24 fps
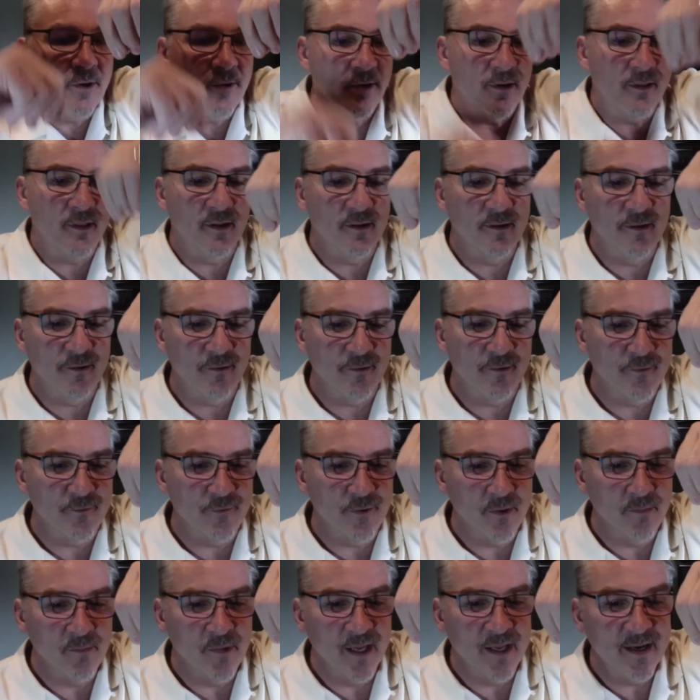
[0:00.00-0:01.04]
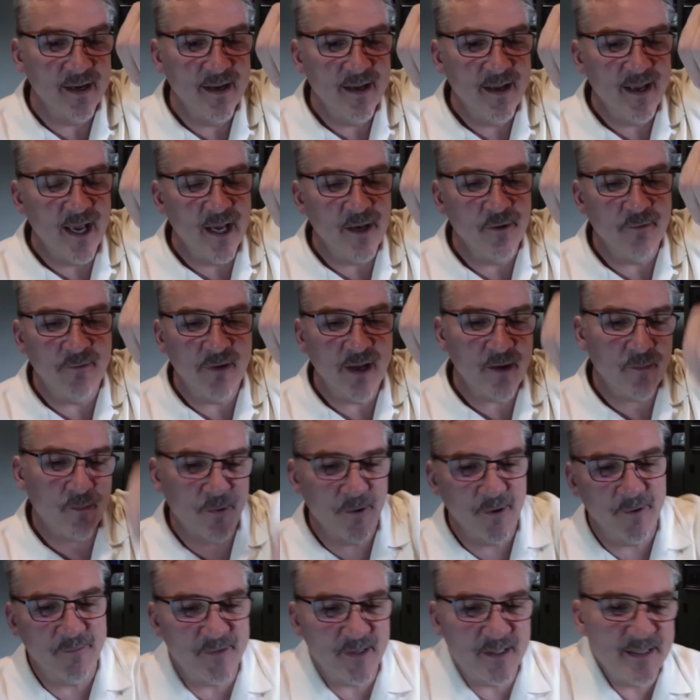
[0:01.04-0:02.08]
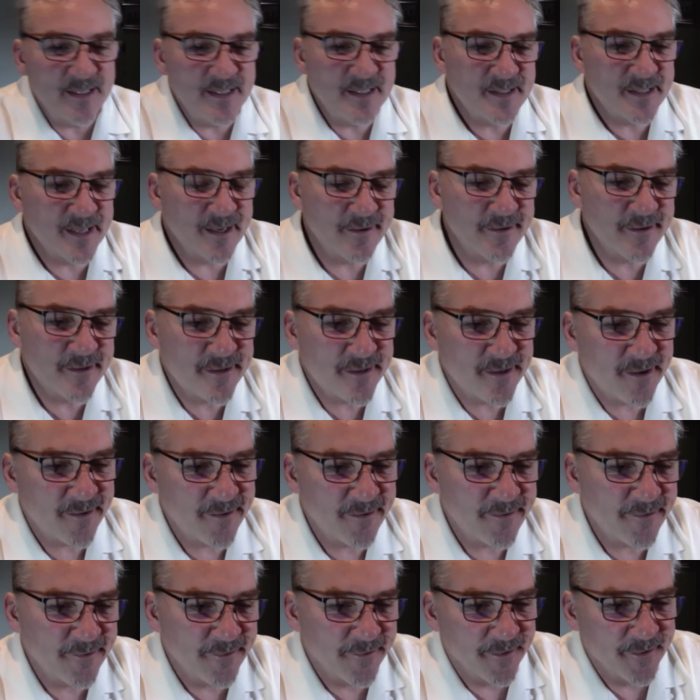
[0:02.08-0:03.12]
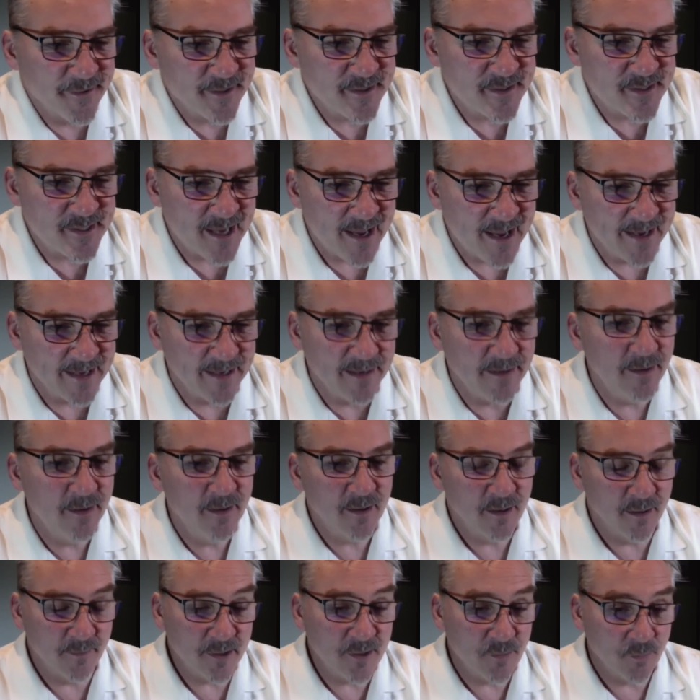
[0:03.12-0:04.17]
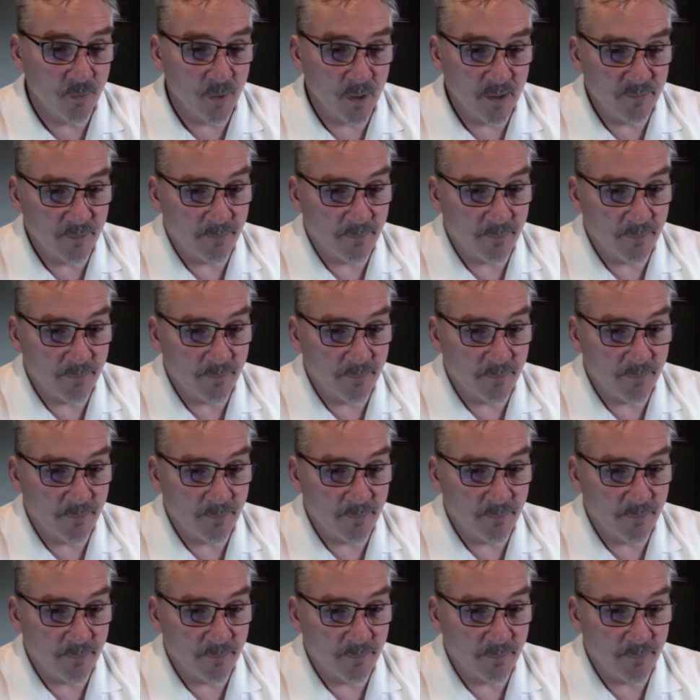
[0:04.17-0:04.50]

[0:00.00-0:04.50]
to the little drill bit and you've got a perfectly centered starter hole on the side of a